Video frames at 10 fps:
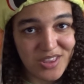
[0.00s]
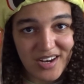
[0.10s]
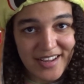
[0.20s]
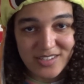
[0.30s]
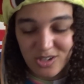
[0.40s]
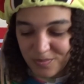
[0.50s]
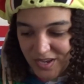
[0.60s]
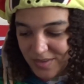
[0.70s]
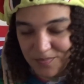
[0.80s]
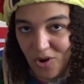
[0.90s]
the links will
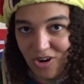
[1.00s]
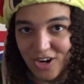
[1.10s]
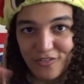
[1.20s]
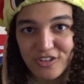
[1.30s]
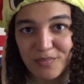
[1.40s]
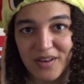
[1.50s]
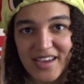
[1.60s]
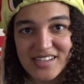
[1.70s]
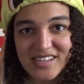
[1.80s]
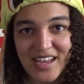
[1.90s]
be all over the
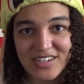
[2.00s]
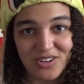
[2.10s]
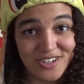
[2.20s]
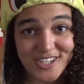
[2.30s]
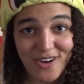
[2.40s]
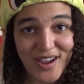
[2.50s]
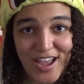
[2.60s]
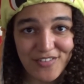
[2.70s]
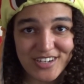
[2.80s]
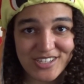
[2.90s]
place, and also I
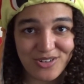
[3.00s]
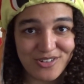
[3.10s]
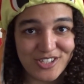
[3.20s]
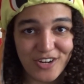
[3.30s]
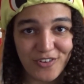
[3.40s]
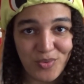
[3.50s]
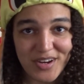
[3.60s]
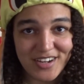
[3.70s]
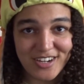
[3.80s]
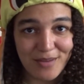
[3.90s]
have a Discord server
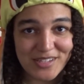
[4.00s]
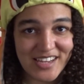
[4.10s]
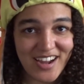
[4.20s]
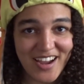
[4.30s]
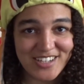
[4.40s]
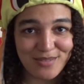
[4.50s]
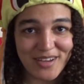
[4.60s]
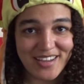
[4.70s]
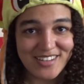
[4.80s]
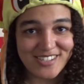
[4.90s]
where you can come and say hi to
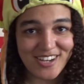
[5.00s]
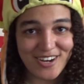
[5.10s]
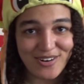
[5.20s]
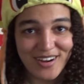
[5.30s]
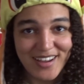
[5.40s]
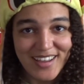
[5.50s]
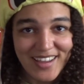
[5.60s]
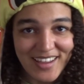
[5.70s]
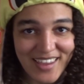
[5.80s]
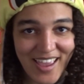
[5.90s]
me. So,
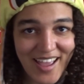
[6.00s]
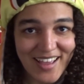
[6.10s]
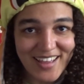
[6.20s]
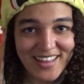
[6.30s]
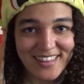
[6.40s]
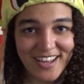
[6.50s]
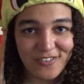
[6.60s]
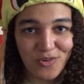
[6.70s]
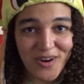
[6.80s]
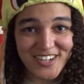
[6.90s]
yeah,
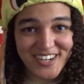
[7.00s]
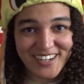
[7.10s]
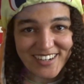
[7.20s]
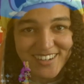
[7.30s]
thanks for watching.